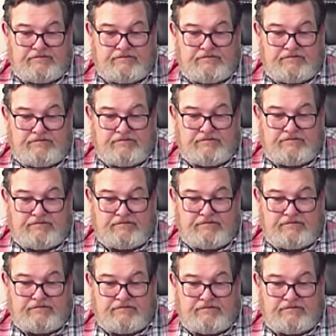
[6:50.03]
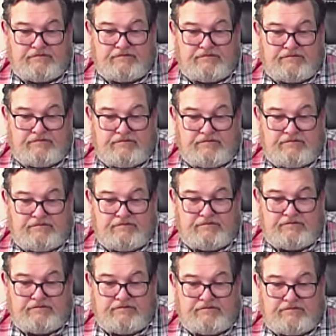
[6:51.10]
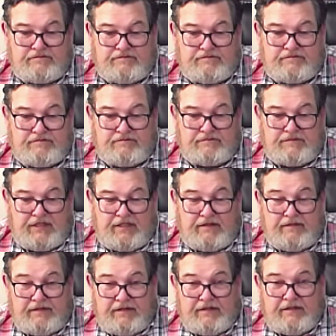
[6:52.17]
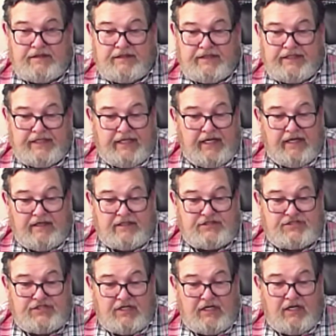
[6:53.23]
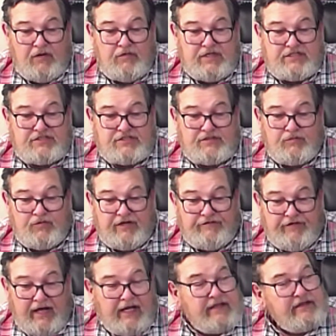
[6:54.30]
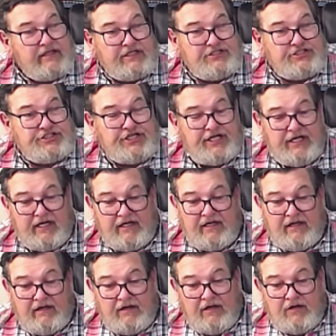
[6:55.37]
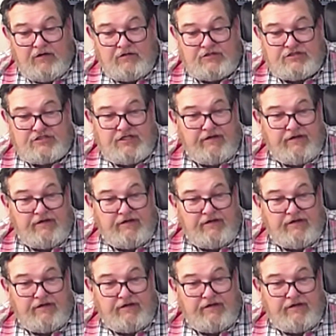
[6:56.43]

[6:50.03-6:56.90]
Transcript: great sales prices. Days on market also. I mean, yeah, it's the lowest we've had this year. It was